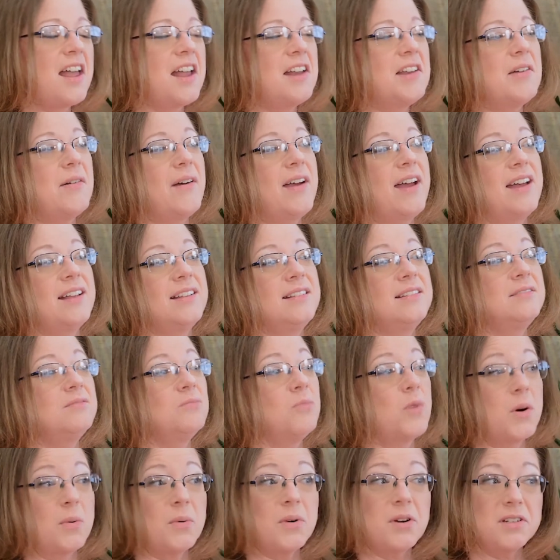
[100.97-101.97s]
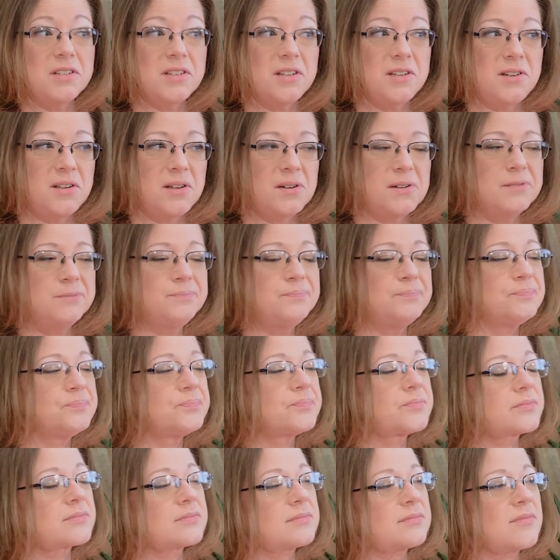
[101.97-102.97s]
I knew I had more work to do,
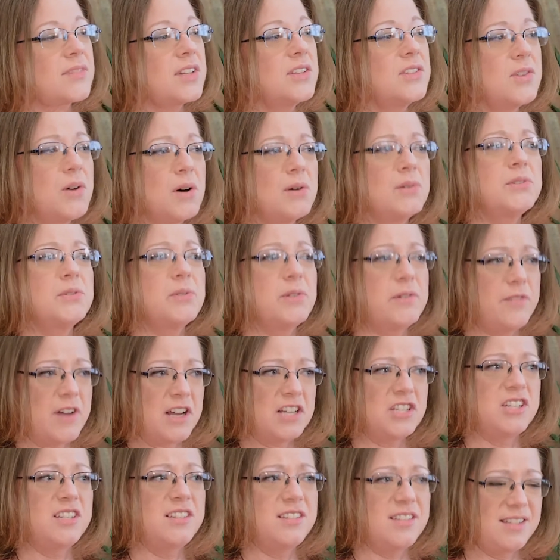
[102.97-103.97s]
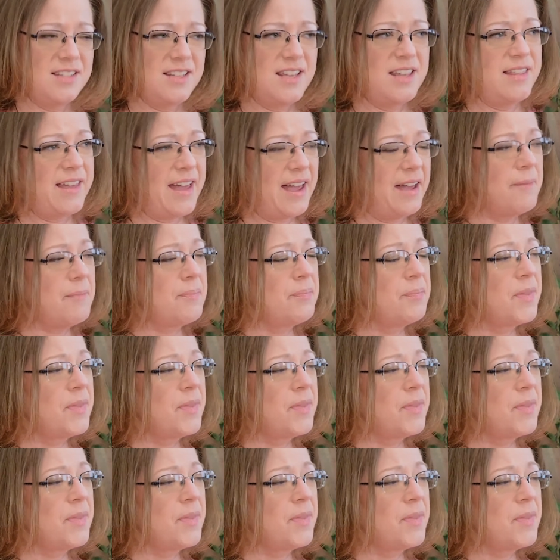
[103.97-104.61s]
so it was refreshing to see that.